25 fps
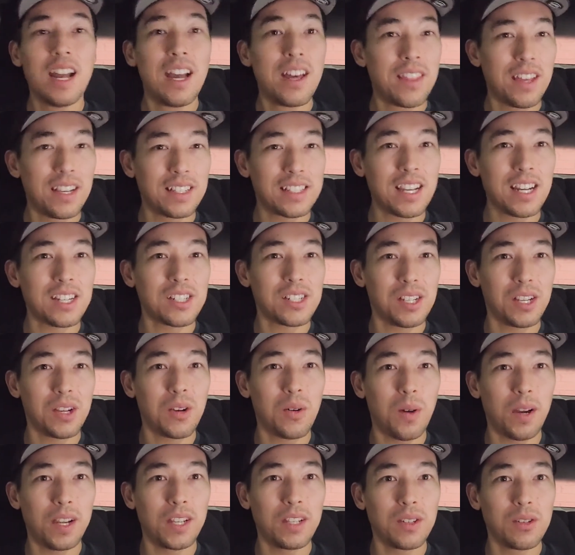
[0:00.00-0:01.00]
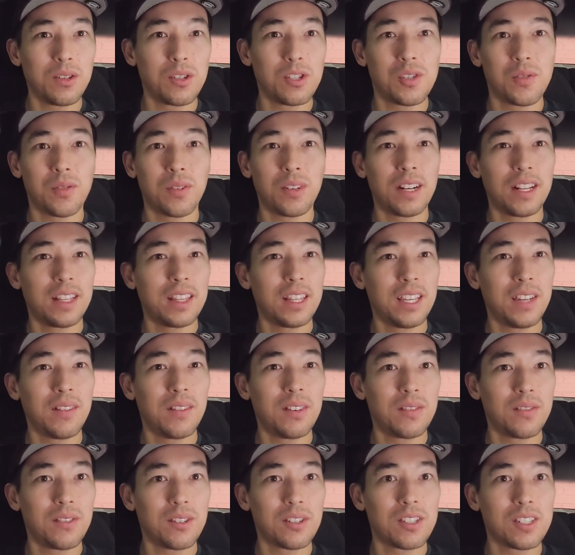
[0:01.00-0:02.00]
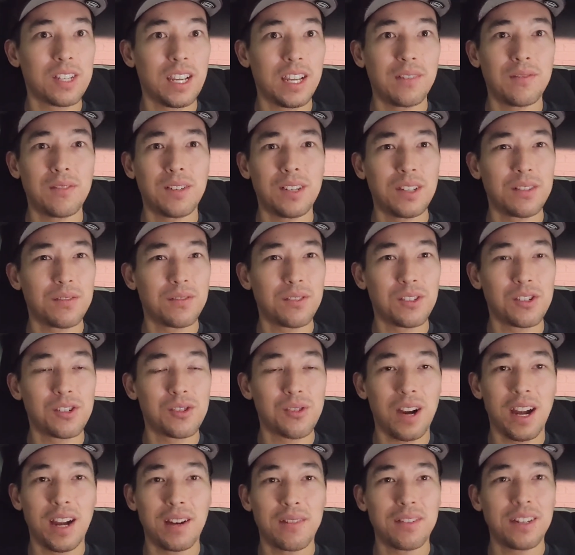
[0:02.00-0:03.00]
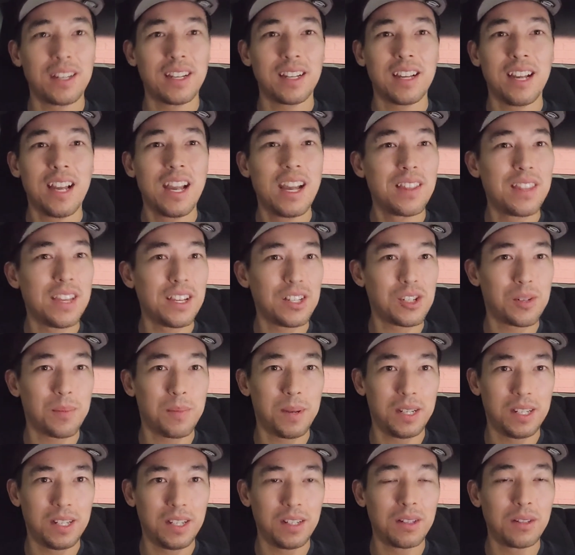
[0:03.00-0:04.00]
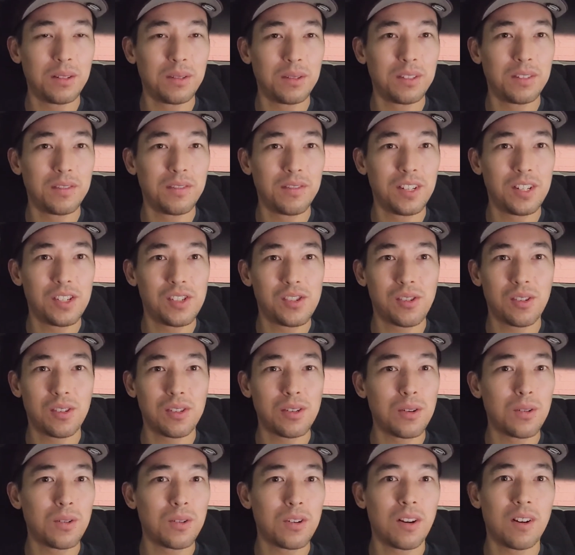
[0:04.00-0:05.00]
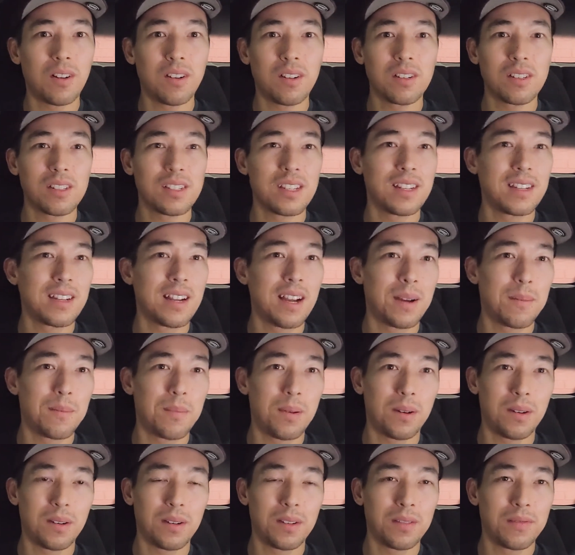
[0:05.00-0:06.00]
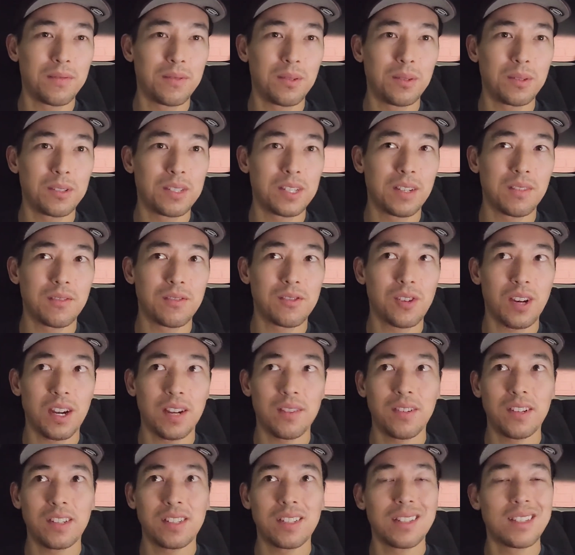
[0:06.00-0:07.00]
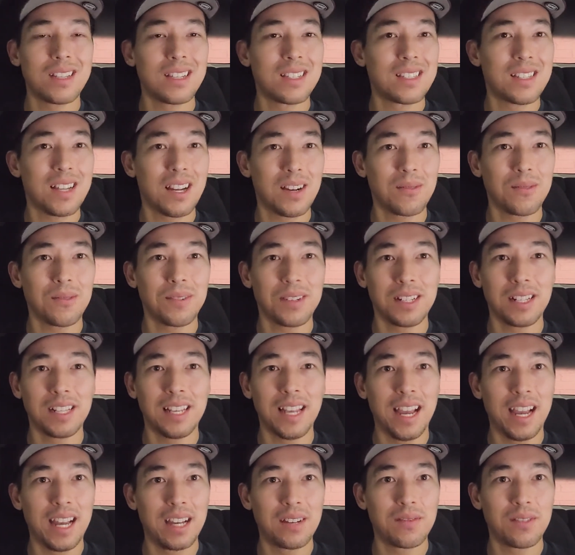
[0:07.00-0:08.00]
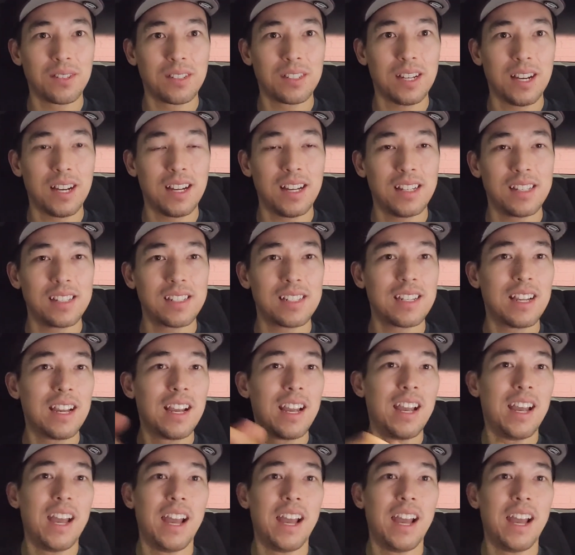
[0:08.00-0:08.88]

That's actually quite useful. And I think even for safety and for traffic, that should be an included feature on all cars and not part of the full self-driving, since it's not really advertised.